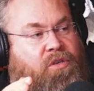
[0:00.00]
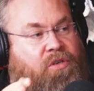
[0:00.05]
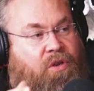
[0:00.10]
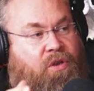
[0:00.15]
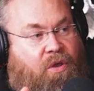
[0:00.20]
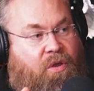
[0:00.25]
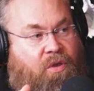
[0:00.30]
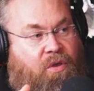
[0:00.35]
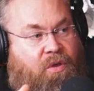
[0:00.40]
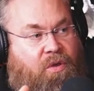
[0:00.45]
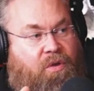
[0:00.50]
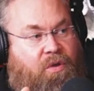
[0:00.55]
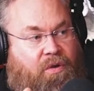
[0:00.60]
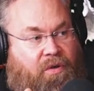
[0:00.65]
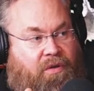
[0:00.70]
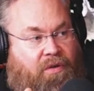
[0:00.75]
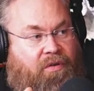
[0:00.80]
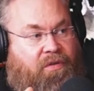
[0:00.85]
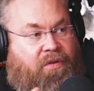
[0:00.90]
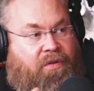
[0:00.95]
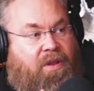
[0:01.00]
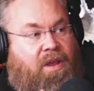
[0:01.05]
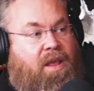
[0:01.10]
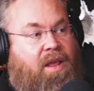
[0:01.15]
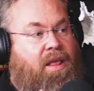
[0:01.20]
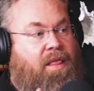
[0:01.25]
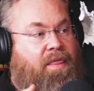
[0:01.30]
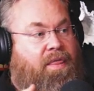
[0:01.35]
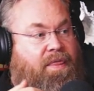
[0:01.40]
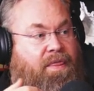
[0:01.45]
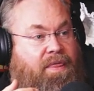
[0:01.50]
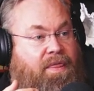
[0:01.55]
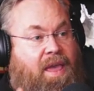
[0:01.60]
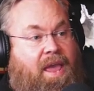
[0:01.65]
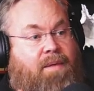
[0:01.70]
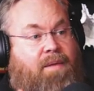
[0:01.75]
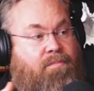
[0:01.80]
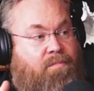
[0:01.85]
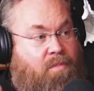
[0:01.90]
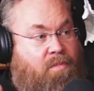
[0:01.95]
turned
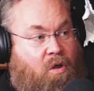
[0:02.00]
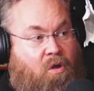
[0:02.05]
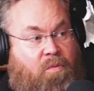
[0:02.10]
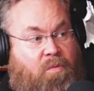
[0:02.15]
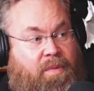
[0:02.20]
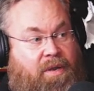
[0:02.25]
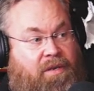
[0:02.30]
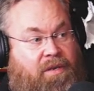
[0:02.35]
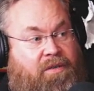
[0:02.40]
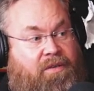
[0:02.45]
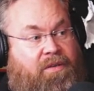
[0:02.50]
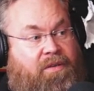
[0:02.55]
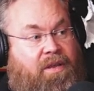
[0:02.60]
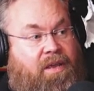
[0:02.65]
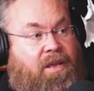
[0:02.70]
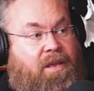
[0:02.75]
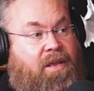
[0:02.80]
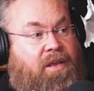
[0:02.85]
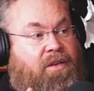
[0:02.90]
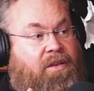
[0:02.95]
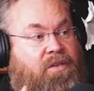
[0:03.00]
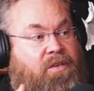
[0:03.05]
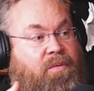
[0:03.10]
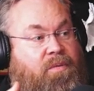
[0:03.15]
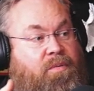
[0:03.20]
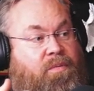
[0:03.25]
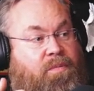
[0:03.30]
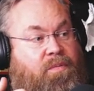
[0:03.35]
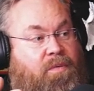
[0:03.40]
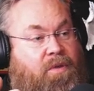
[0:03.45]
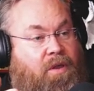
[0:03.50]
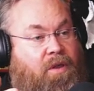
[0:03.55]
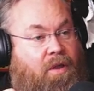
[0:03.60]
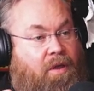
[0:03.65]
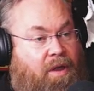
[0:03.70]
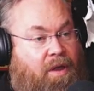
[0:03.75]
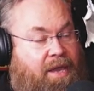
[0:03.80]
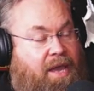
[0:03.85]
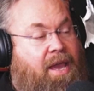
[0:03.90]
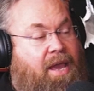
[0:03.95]
that moment to go,
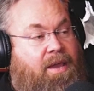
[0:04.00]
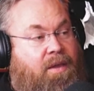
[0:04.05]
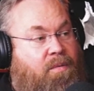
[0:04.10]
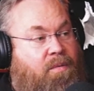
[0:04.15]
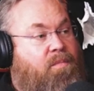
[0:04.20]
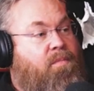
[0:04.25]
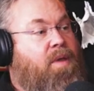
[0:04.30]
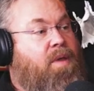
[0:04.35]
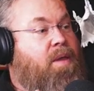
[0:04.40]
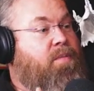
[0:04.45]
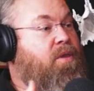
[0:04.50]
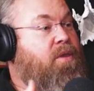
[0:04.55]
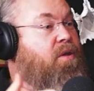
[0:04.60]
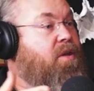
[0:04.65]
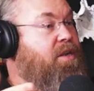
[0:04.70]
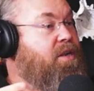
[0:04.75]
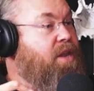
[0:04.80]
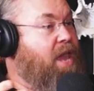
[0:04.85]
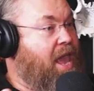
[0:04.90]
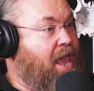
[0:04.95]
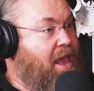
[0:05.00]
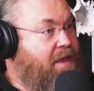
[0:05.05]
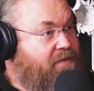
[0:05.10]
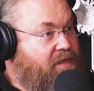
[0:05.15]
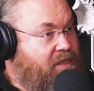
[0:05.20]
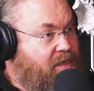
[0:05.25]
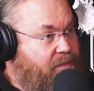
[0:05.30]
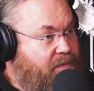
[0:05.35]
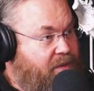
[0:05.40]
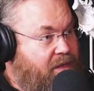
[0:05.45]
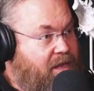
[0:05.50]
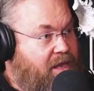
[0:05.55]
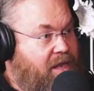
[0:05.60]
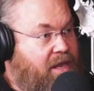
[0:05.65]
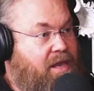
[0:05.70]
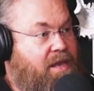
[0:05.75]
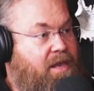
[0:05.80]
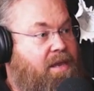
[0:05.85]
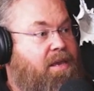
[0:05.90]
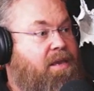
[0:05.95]
okay, maybe I have something
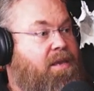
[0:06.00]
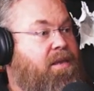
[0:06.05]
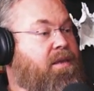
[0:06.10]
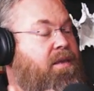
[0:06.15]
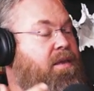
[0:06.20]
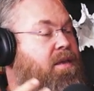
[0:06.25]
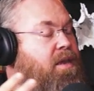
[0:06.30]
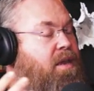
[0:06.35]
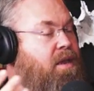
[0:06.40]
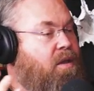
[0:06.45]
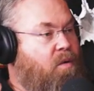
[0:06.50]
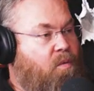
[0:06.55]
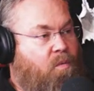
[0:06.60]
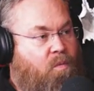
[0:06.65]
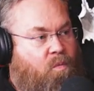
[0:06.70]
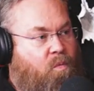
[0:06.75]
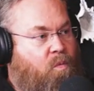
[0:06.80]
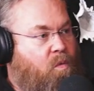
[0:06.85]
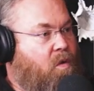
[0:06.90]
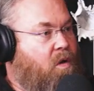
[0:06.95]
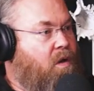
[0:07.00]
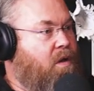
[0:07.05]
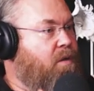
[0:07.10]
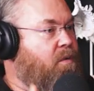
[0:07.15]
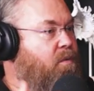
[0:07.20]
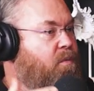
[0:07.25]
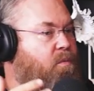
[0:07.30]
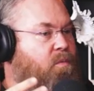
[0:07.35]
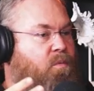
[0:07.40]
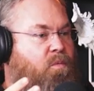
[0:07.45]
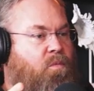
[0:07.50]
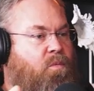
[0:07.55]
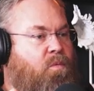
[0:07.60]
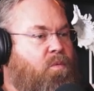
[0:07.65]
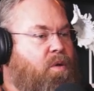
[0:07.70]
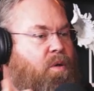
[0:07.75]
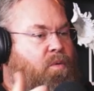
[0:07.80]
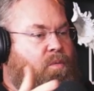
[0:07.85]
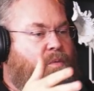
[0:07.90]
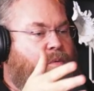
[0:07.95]
here. Yeah. What
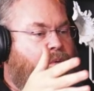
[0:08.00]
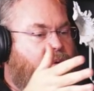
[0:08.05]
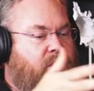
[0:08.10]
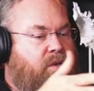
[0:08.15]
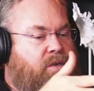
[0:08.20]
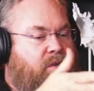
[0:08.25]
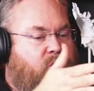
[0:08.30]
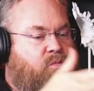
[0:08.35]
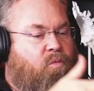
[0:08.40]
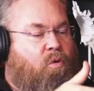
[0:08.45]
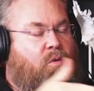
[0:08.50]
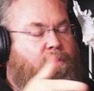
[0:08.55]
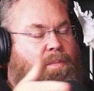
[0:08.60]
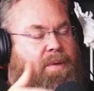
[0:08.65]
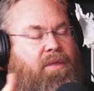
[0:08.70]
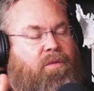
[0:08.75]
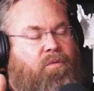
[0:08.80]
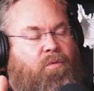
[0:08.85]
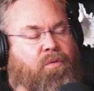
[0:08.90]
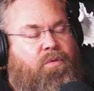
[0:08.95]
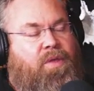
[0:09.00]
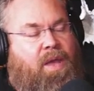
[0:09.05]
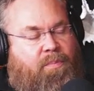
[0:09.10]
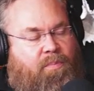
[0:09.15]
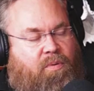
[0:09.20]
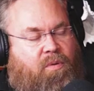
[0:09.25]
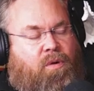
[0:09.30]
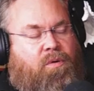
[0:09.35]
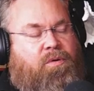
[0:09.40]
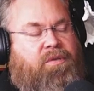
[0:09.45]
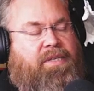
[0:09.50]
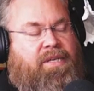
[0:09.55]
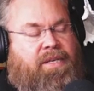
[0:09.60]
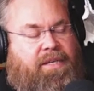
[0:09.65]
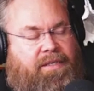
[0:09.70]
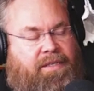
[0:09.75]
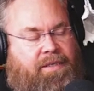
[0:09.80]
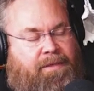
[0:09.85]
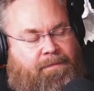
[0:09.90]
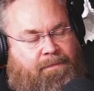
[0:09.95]
walk me through that
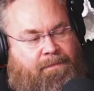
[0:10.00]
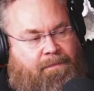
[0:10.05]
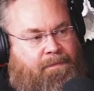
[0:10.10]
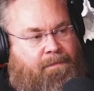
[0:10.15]
process.